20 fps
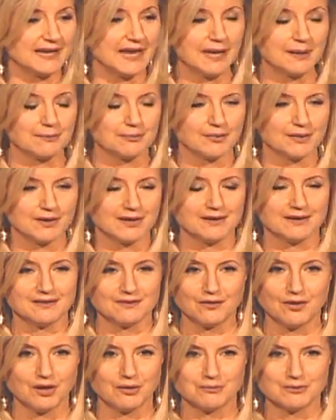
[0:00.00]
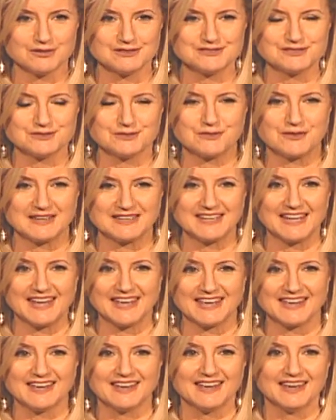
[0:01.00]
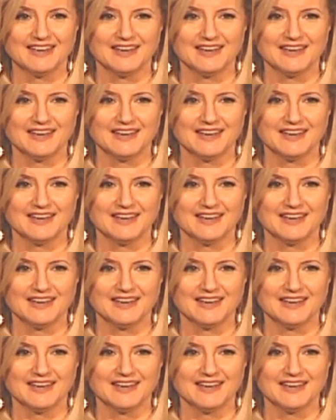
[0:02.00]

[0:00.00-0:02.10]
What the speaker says: April, almost to the day,